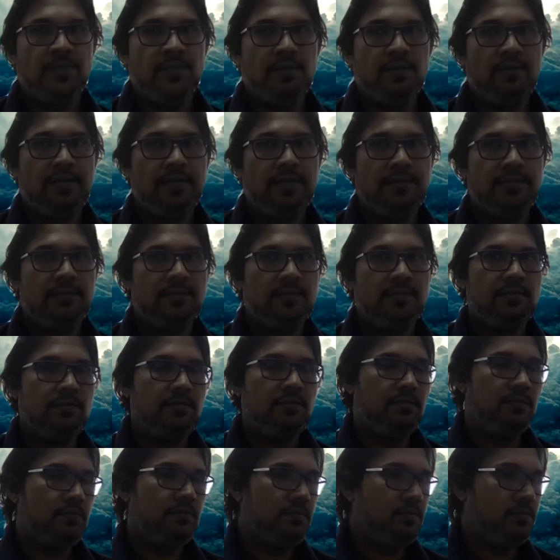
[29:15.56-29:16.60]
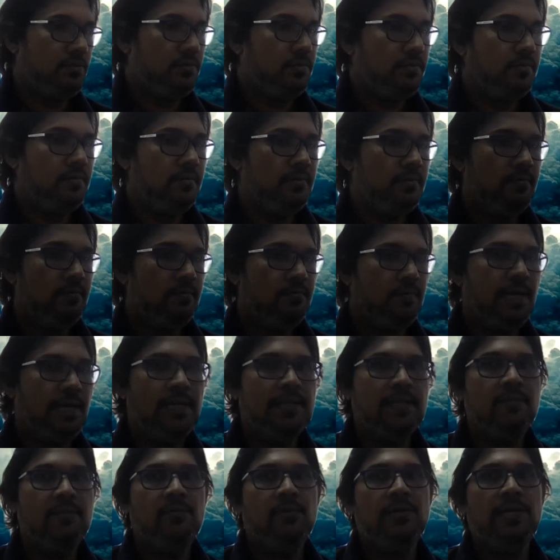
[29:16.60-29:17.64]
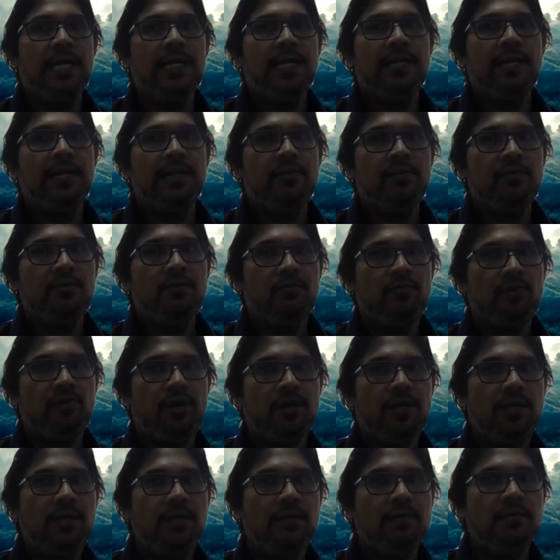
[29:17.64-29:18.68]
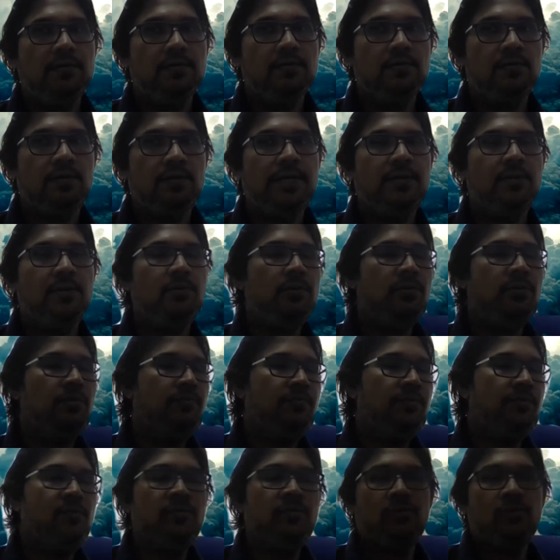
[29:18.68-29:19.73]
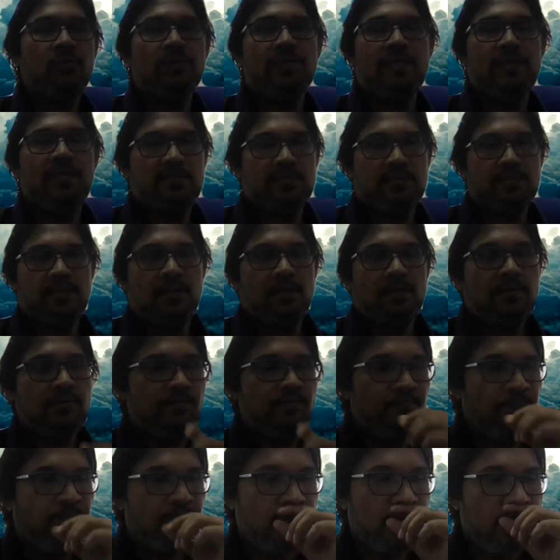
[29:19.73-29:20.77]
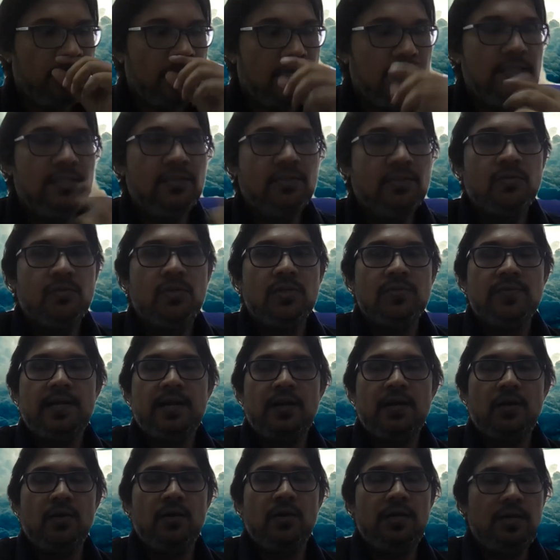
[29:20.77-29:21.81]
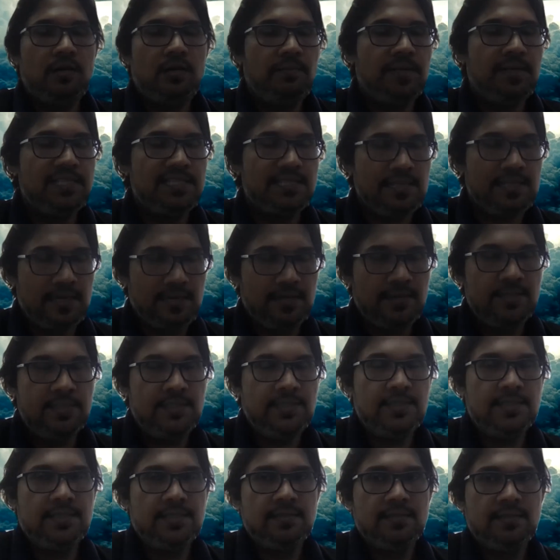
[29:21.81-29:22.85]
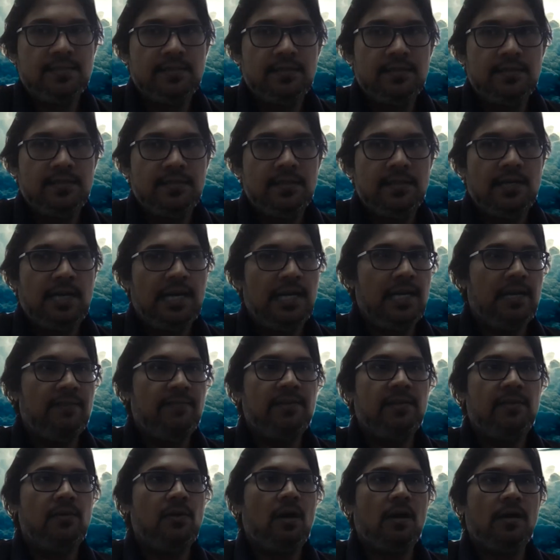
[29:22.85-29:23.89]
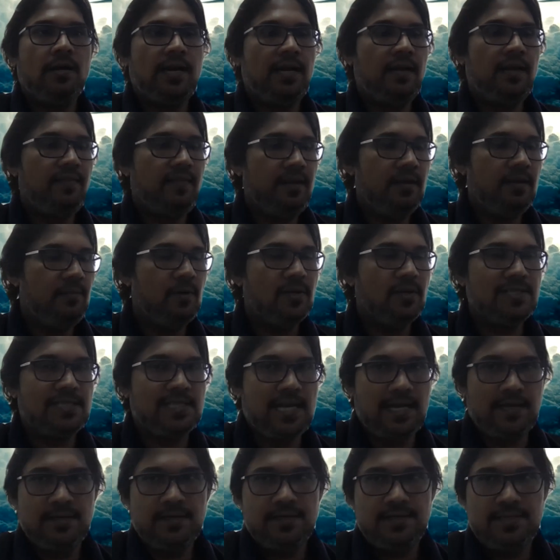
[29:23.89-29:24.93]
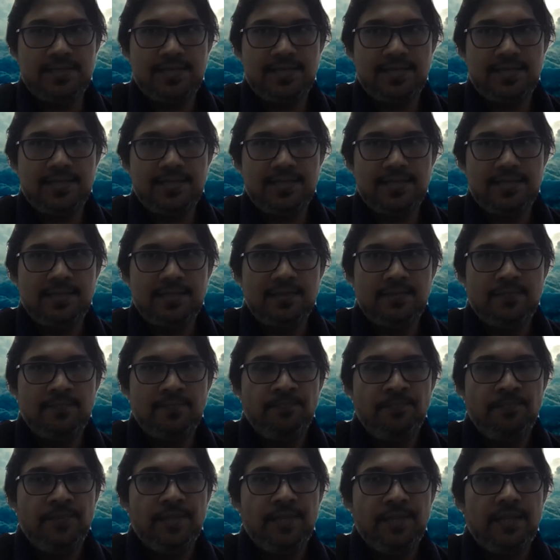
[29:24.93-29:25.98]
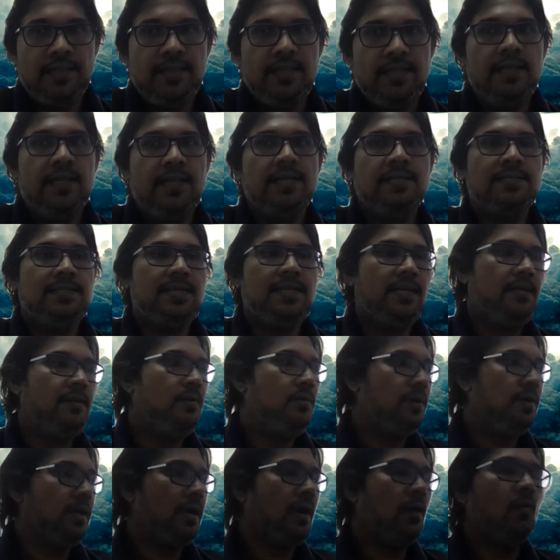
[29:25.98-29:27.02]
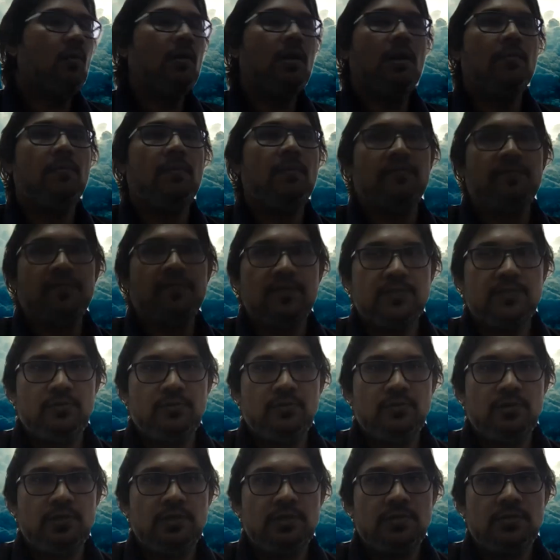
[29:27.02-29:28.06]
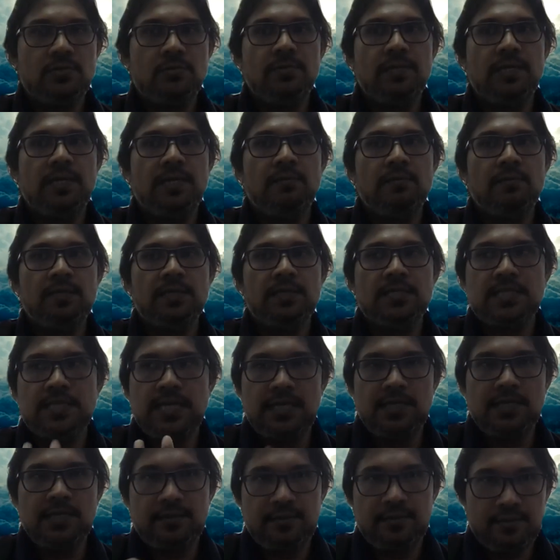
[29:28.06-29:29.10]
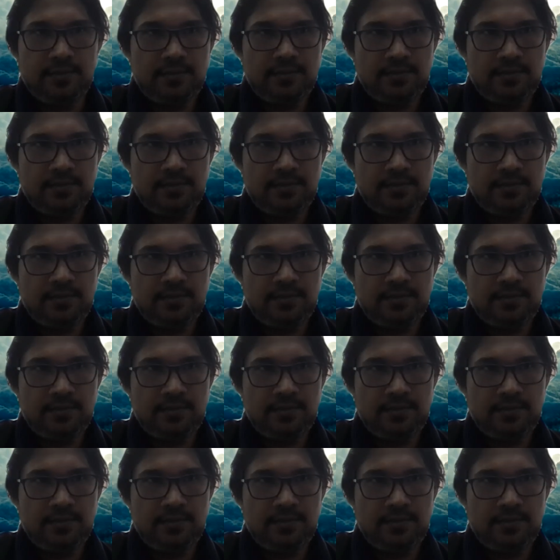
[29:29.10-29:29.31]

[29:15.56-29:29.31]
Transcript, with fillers: All right. So I'll give you guideline, don't worry. So I told you a few two things now. In this course, we are going to learn about standards. I haven't talked anything about standards yet. And then I said, okay, outcome of this course to become a consultant.